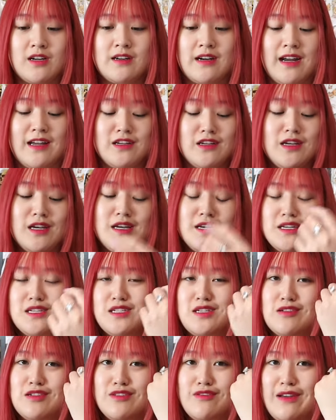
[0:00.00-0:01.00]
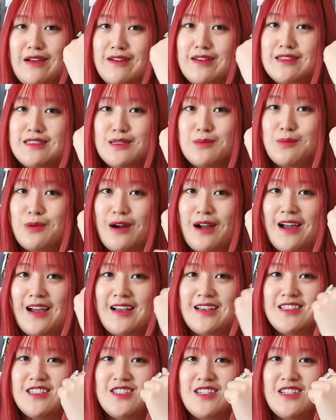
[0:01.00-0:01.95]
and she was very surprised.